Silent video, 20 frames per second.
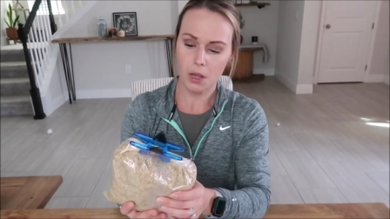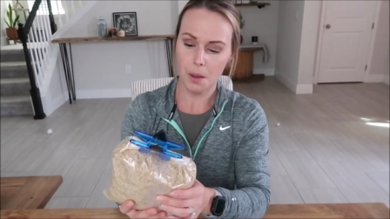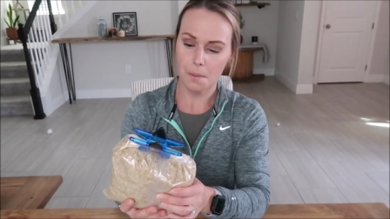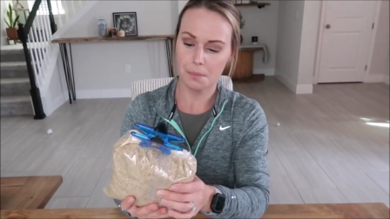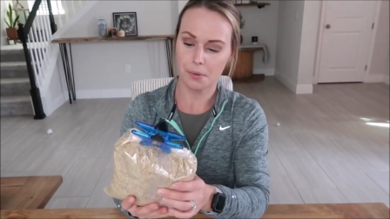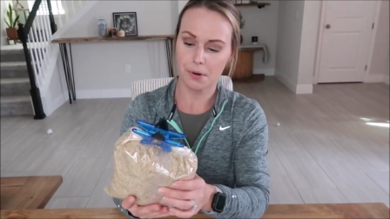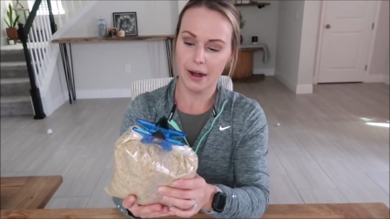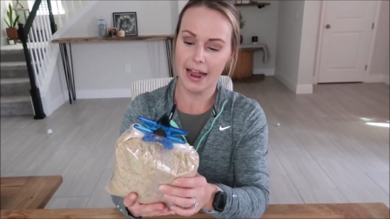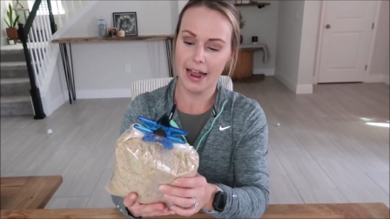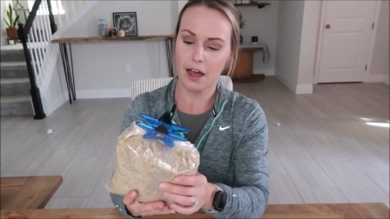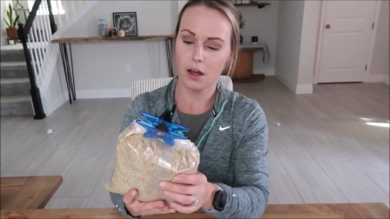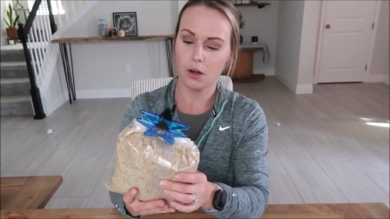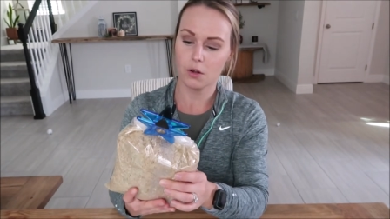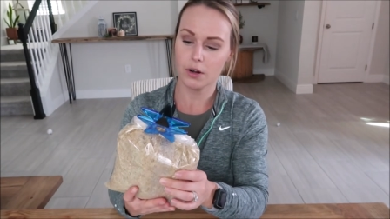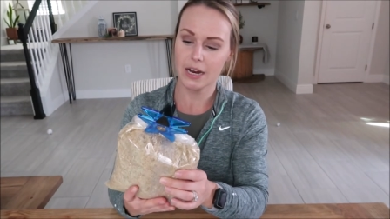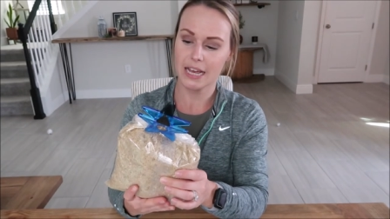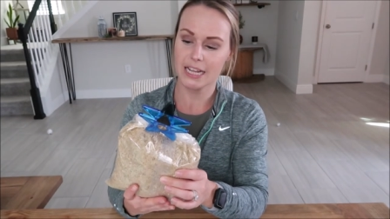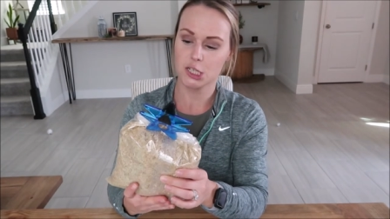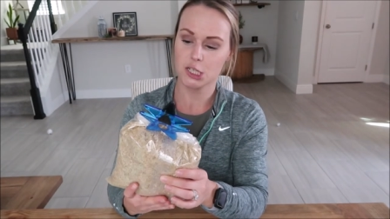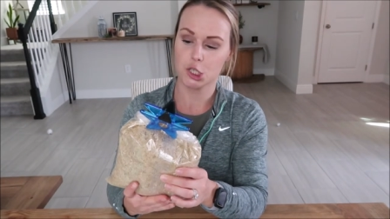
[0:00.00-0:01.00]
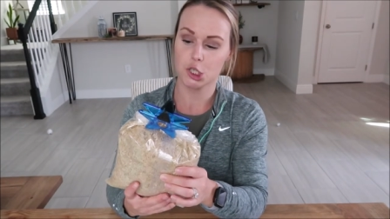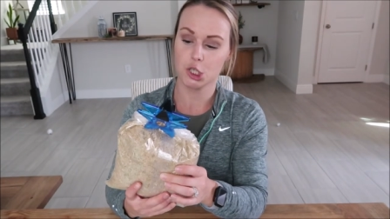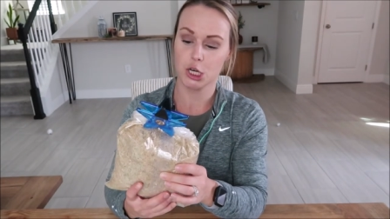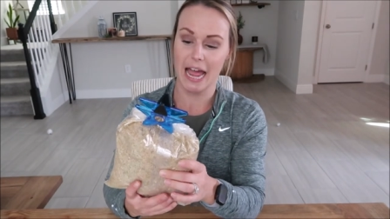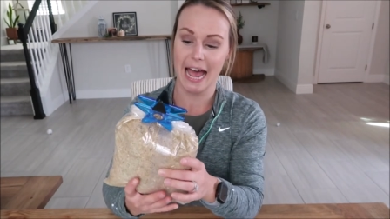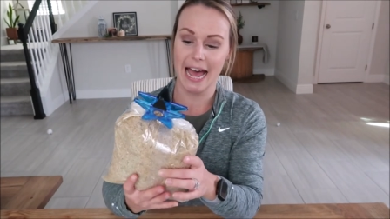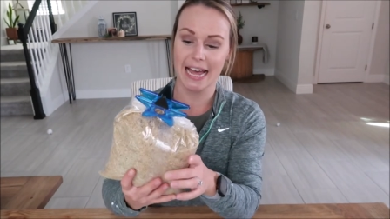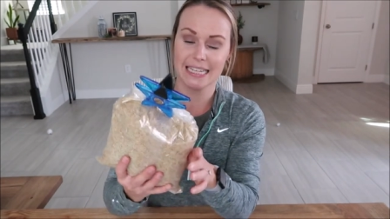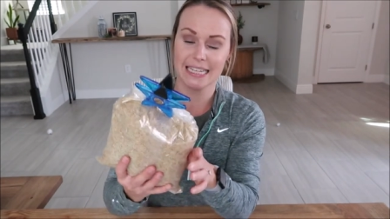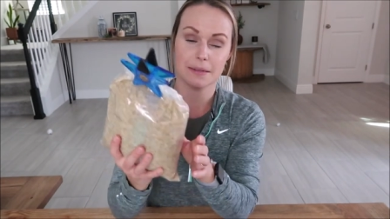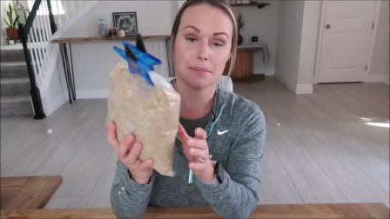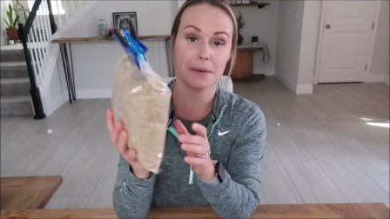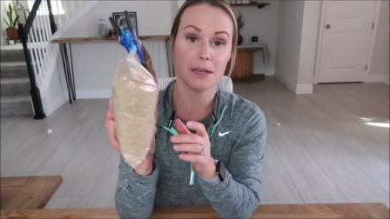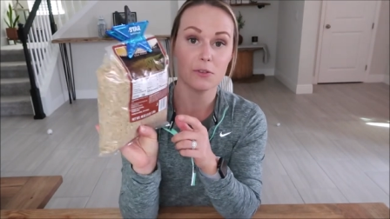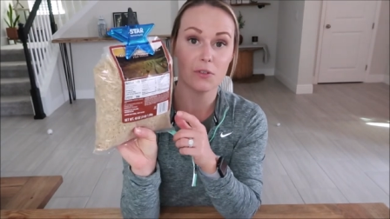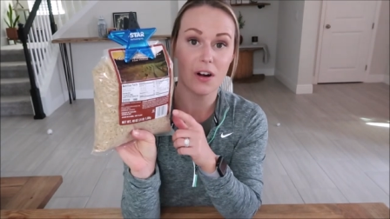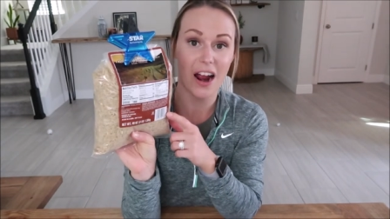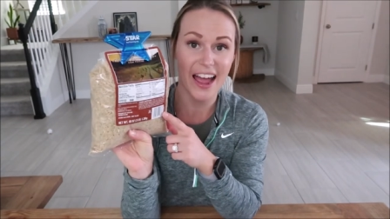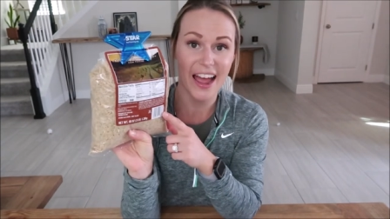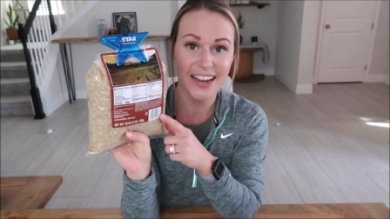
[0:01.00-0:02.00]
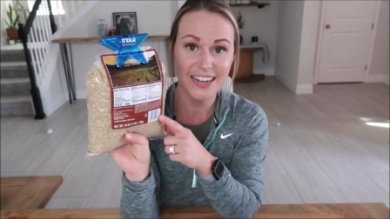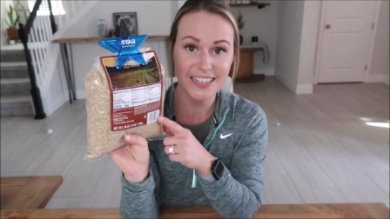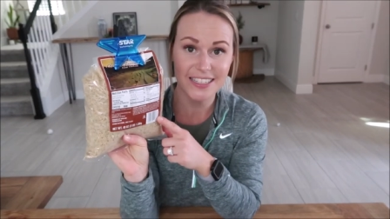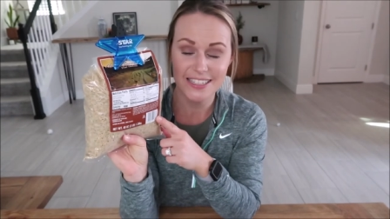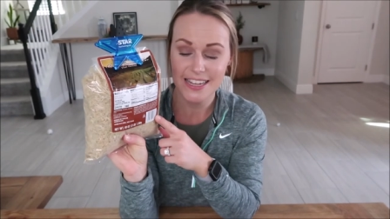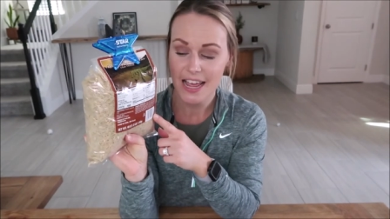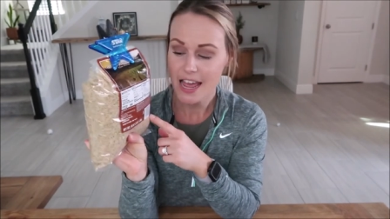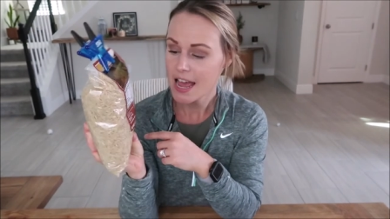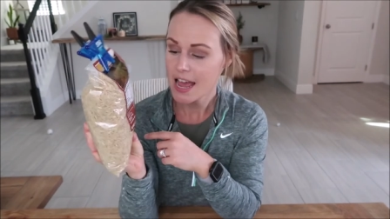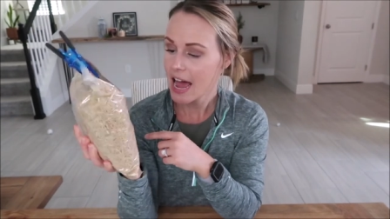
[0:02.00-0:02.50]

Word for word: brown jasmine rice.